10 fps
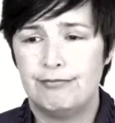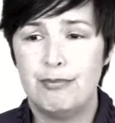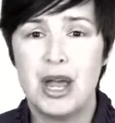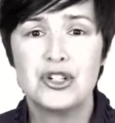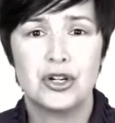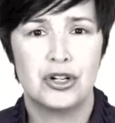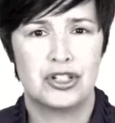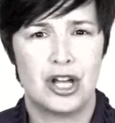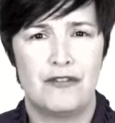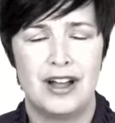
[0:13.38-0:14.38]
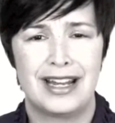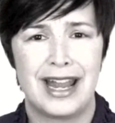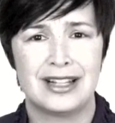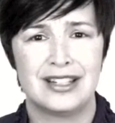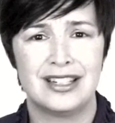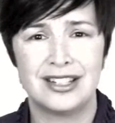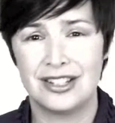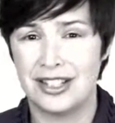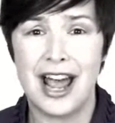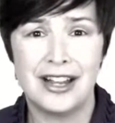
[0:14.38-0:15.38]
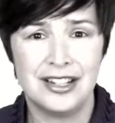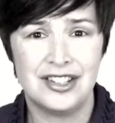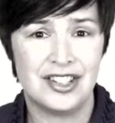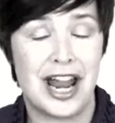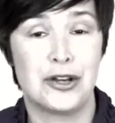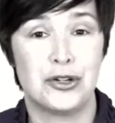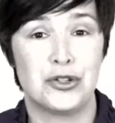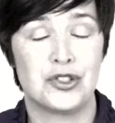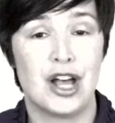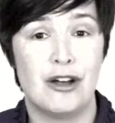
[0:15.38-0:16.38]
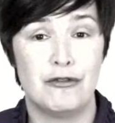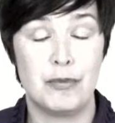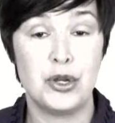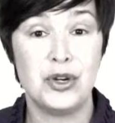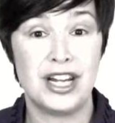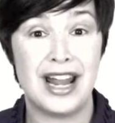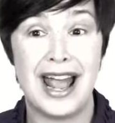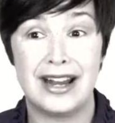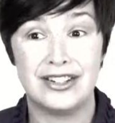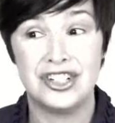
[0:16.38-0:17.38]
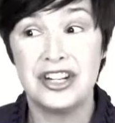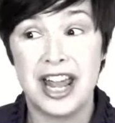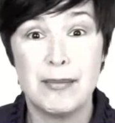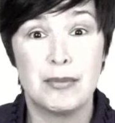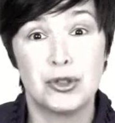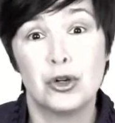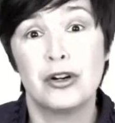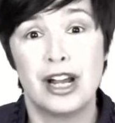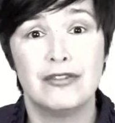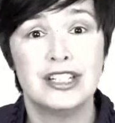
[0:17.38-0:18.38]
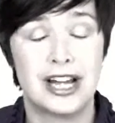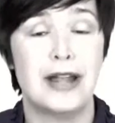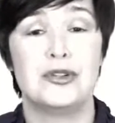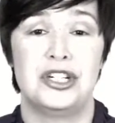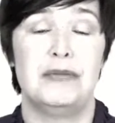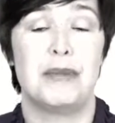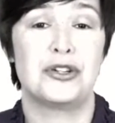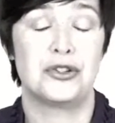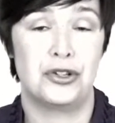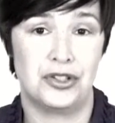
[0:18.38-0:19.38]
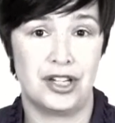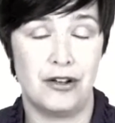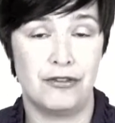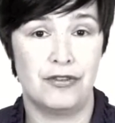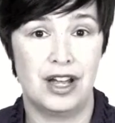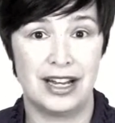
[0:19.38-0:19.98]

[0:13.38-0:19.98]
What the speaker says: measure herself against society's standards of beauty, and she came up short every time she measured herself